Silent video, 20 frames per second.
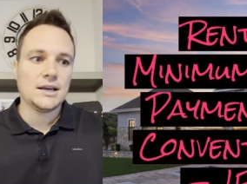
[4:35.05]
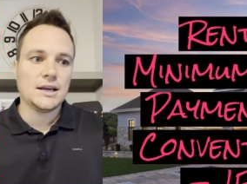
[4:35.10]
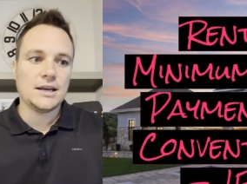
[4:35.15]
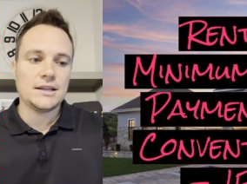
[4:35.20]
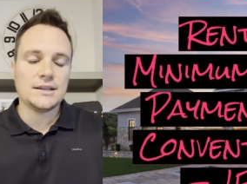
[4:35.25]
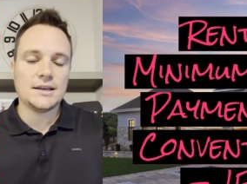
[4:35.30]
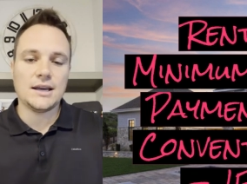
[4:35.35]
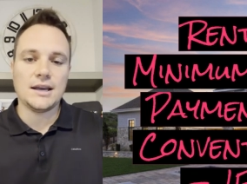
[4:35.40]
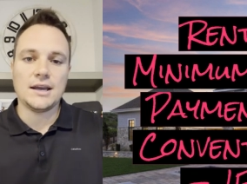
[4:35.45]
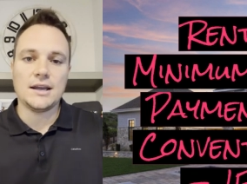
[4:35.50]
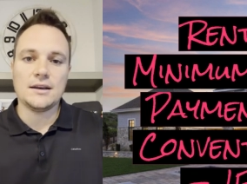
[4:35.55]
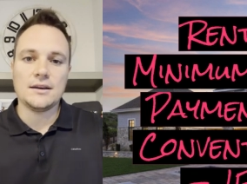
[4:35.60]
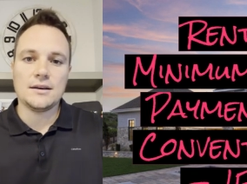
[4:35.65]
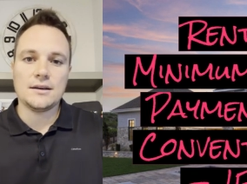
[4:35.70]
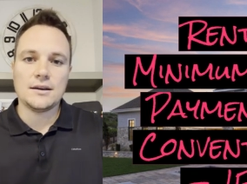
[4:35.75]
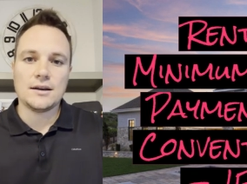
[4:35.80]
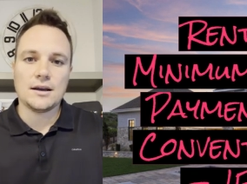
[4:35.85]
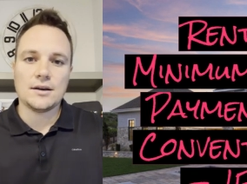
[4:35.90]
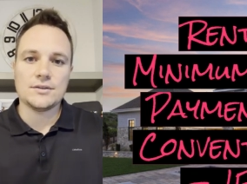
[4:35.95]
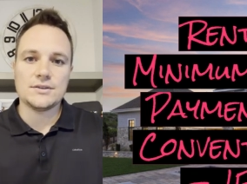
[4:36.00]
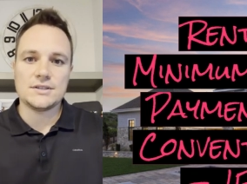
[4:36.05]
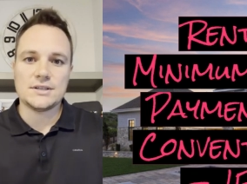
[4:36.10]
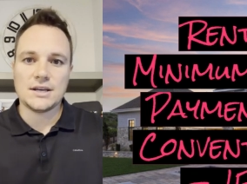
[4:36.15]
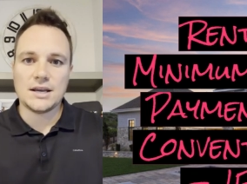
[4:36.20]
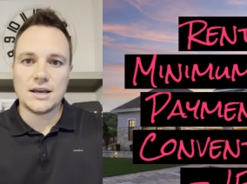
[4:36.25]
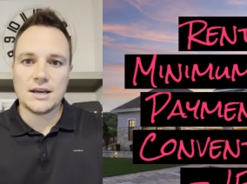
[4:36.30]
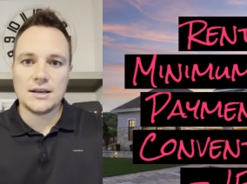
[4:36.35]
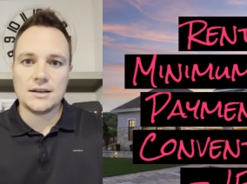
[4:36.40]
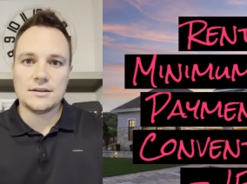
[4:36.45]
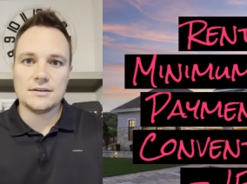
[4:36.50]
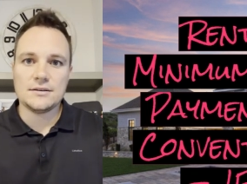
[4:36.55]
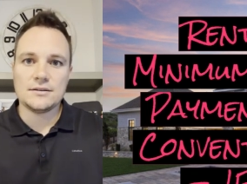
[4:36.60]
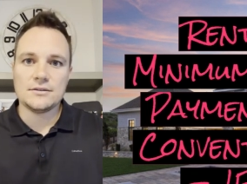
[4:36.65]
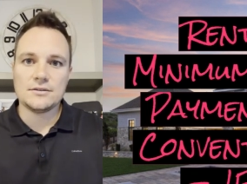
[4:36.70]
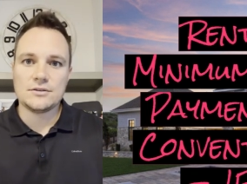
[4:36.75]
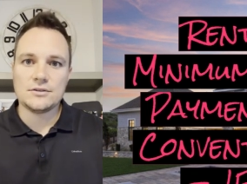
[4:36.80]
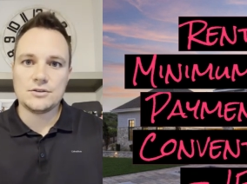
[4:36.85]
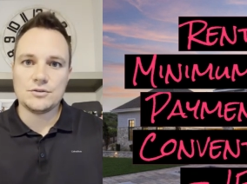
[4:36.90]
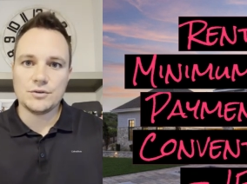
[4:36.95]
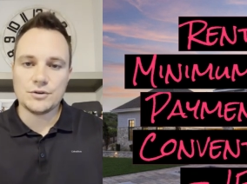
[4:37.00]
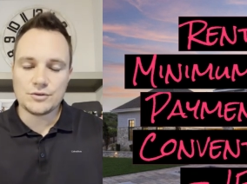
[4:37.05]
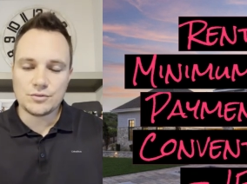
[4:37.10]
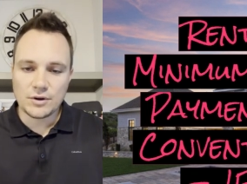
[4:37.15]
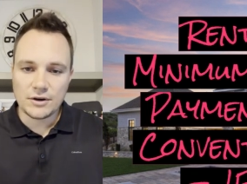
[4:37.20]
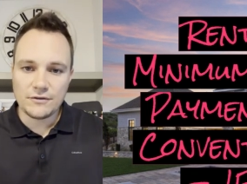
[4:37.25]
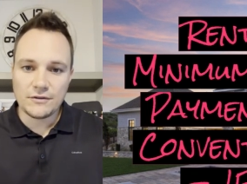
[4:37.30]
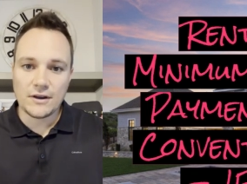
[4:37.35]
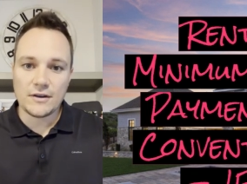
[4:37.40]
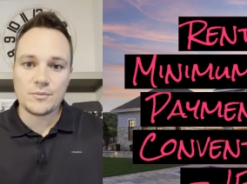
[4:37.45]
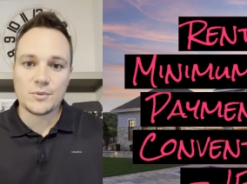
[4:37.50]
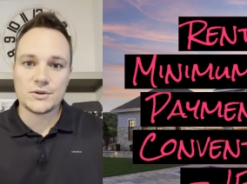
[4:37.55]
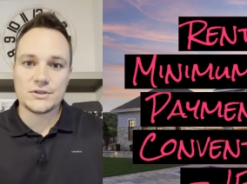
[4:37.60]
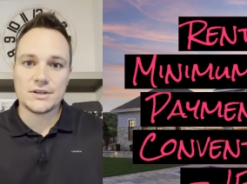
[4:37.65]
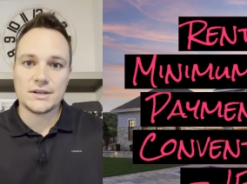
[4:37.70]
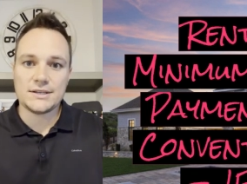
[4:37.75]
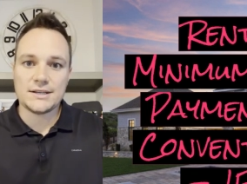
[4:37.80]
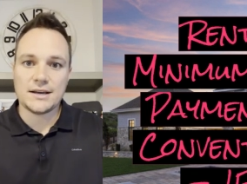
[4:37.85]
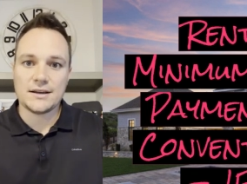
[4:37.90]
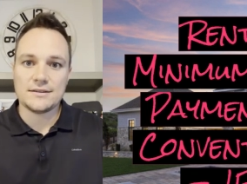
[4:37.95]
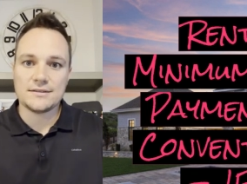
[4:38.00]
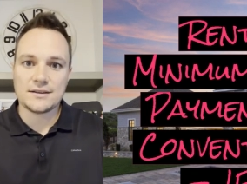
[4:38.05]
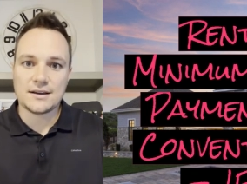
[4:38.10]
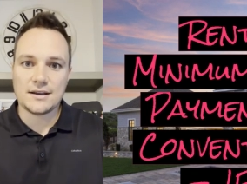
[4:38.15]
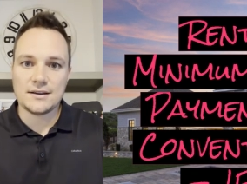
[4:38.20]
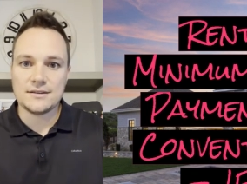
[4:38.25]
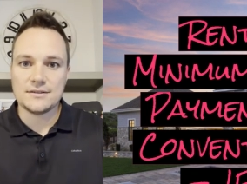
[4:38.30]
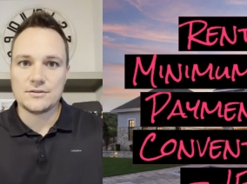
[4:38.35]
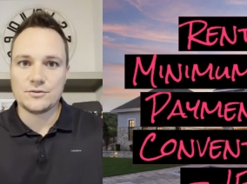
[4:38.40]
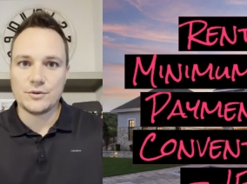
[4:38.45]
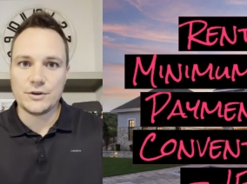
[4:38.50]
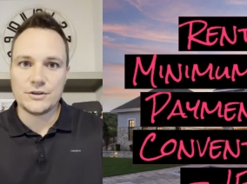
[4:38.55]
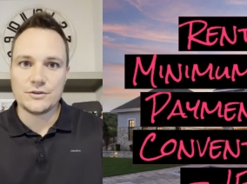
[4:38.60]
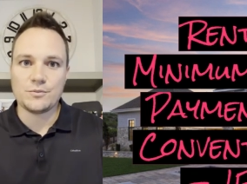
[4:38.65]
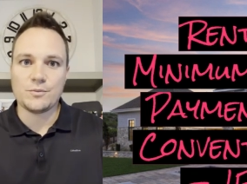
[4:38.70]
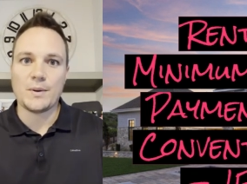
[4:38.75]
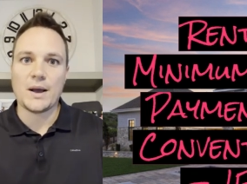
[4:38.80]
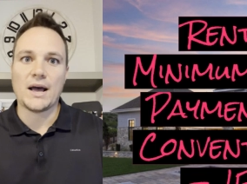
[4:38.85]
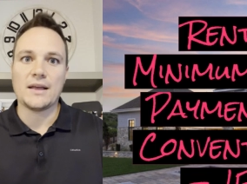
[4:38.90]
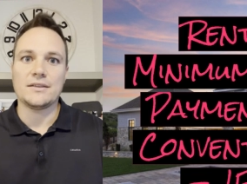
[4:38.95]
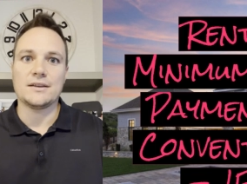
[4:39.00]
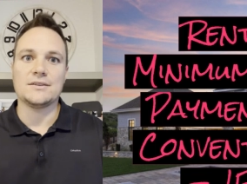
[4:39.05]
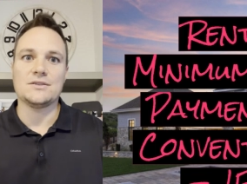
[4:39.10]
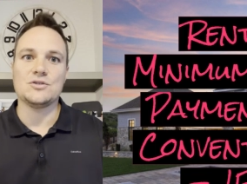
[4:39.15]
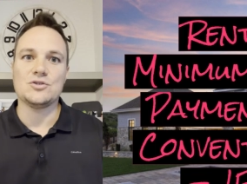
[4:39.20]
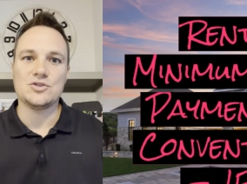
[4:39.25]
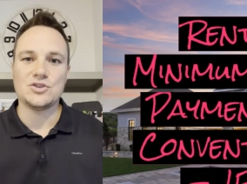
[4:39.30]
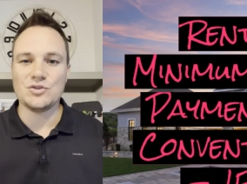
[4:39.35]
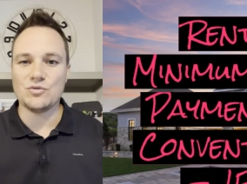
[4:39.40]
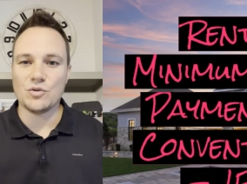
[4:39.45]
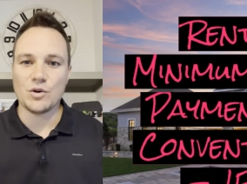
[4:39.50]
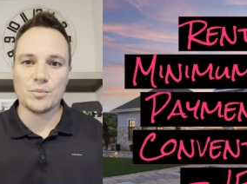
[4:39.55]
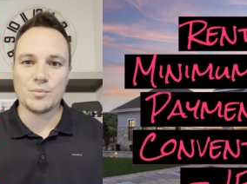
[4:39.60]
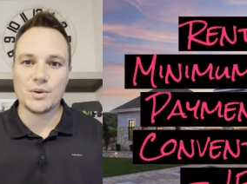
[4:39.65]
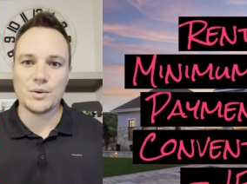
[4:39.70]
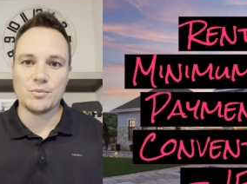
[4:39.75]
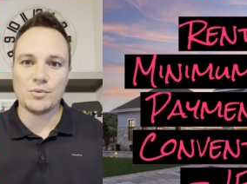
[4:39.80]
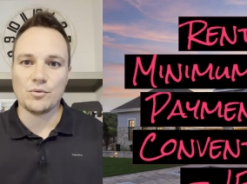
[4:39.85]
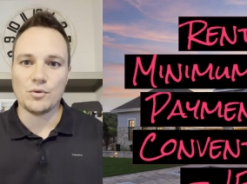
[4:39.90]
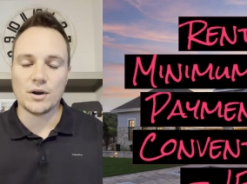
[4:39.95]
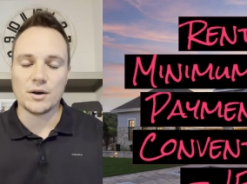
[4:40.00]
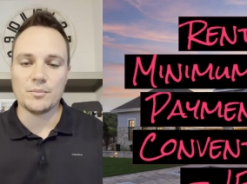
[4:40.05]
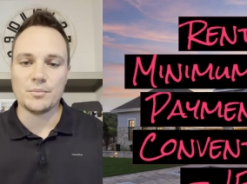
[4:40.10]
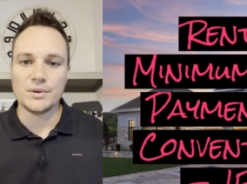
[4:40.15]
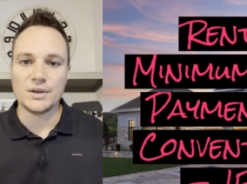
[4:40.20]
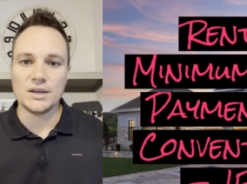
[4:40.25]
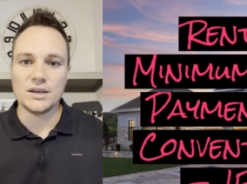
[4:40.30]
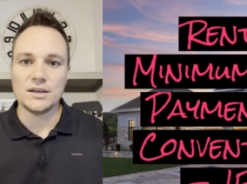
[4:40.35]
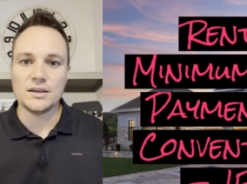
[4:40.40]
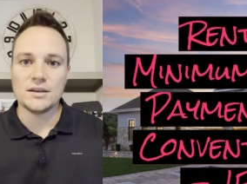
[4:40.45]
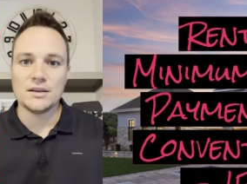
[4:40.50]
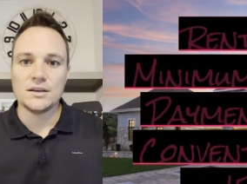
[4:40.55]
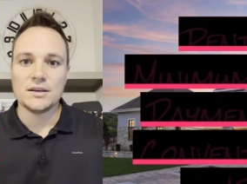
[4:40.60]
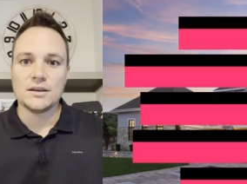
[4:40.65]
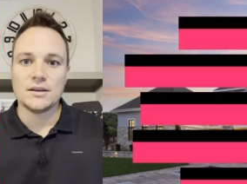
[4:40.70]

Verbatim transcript: And then I would say doing twenty-five percent down is kind of the sweet spot. That's usually where people want to be.